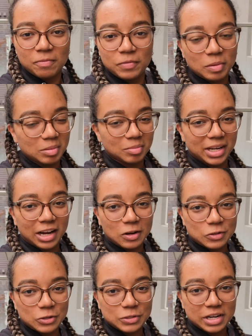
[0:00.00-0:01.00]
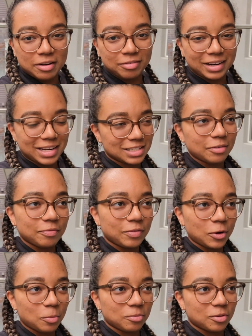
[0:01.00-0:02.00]
I'm filming my outros that I forget to
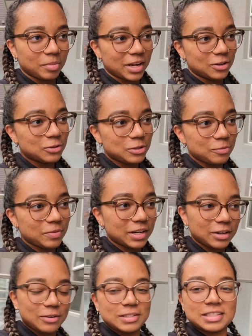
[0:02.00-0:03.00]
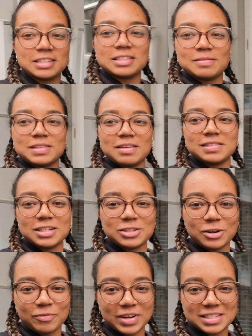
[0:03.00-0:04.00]
film for my YouTube videos. Sometimes I
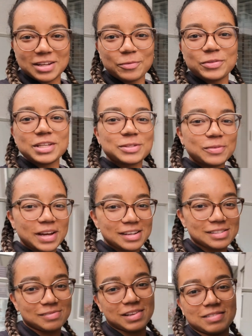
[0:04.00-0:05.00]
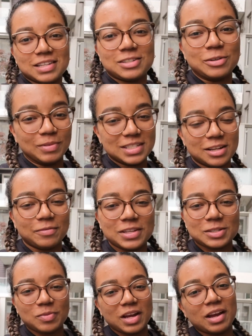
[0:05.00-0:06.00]
turn myself this way, sometimes I turn myself
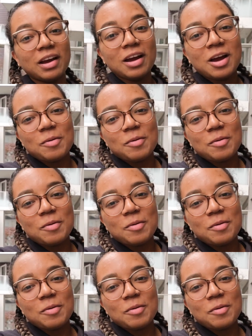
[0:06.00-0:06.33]
this way.